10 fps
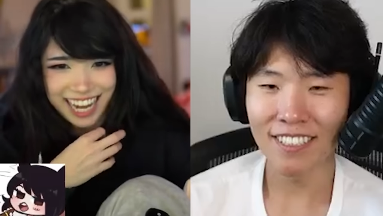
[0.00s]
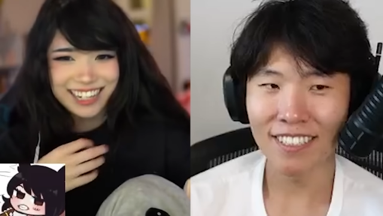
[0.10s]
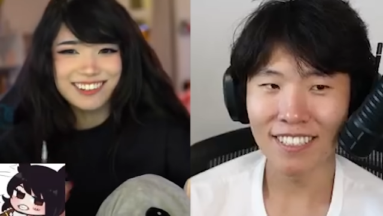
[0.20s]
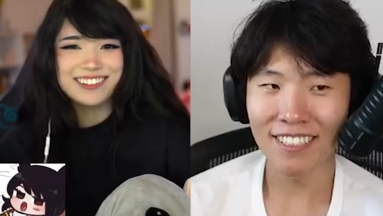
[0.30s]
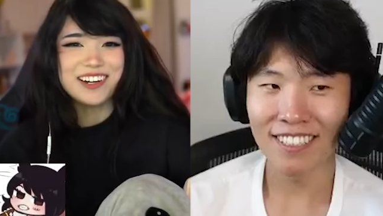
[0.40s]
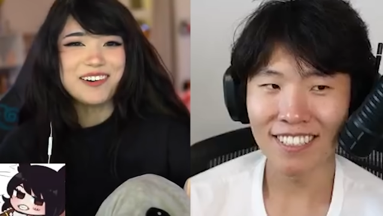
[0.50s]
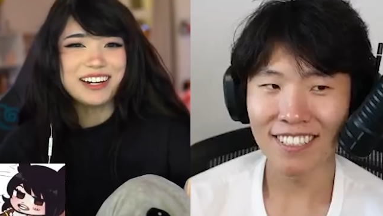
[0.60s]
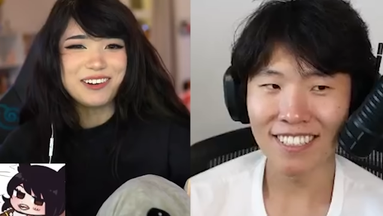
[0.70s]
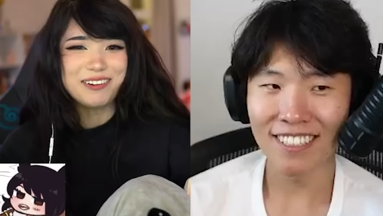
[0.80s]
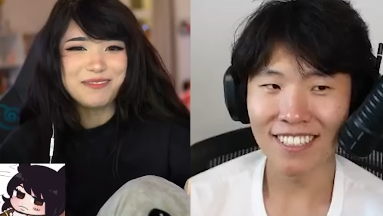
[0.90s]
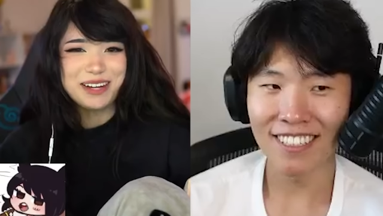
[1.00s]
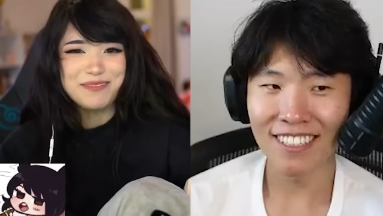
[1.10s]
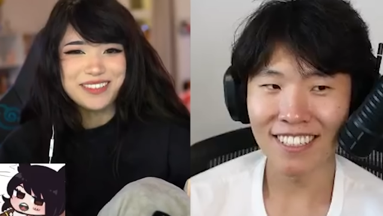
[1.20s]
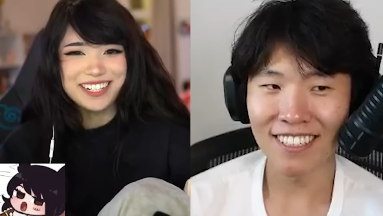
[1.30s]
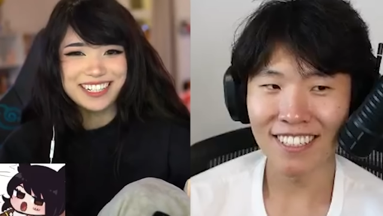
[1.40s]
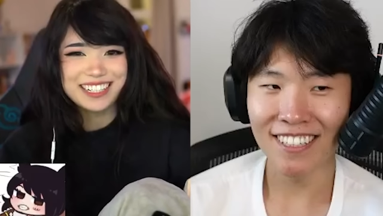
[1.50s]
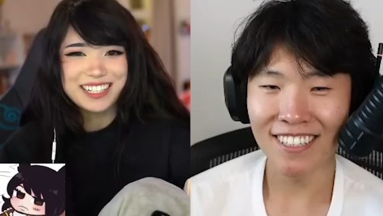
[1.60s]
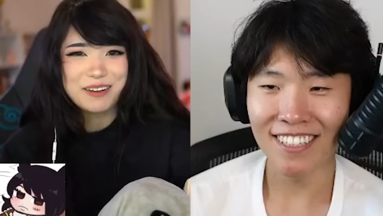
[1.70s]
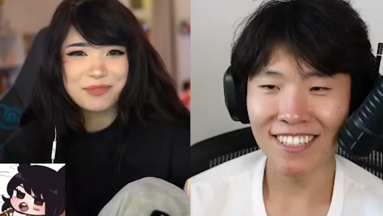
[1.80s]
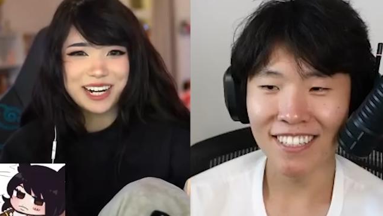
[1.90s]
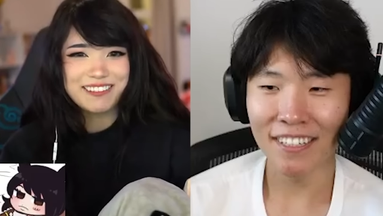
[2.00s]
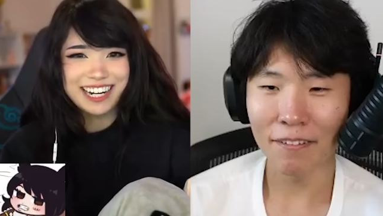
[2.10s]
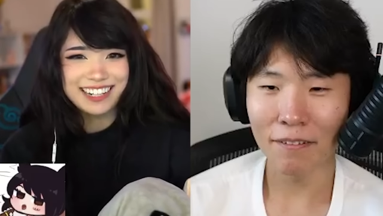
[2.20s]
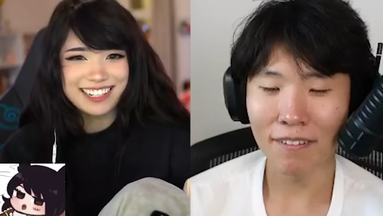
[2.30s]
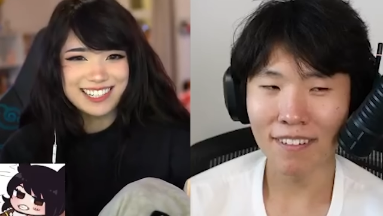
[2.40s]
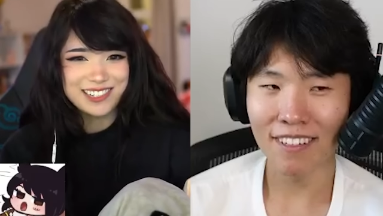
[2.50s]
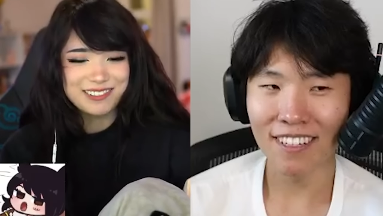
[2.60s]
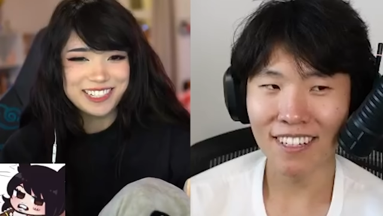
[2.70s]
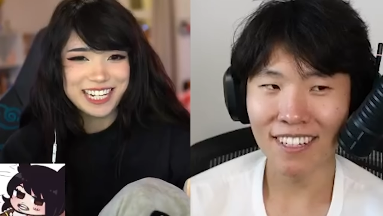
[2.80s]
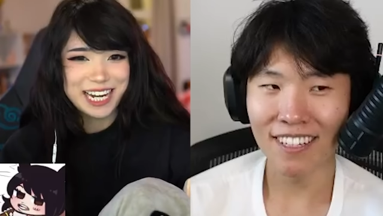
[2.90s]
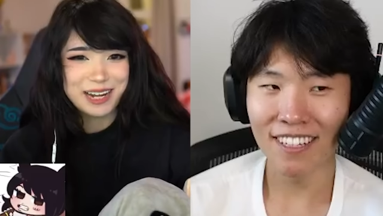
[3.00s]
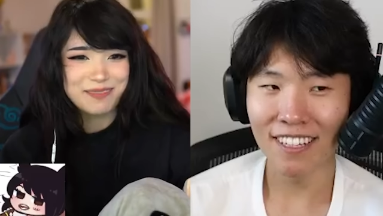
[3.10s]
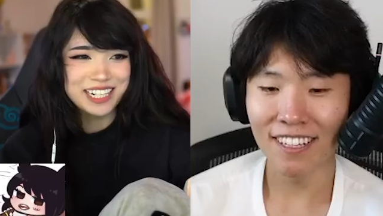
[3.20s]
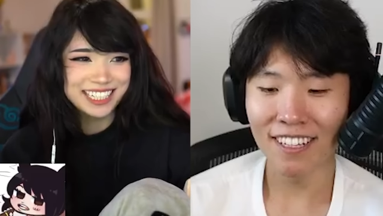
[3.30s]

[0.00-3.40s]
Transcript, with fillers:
Speaker 1: I don't know, I don't remember, but I recognize the word name.